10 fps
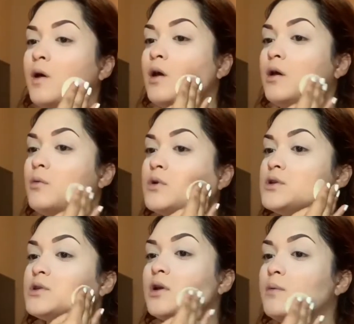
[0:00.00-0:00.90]
And we're just
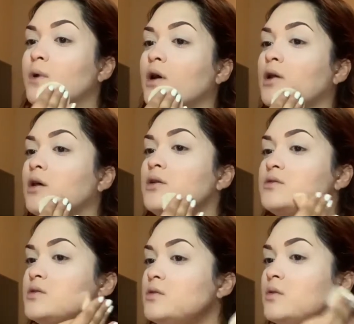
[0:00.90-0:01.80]
gonna pat it
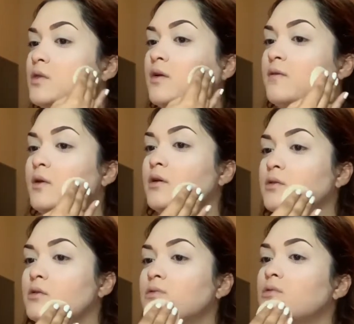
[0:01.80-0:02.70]
into the
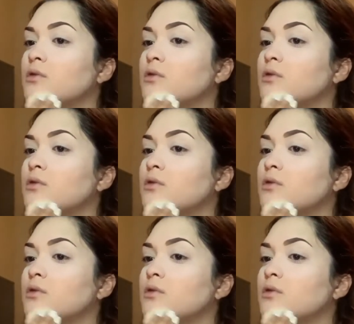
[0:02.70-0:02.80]
face.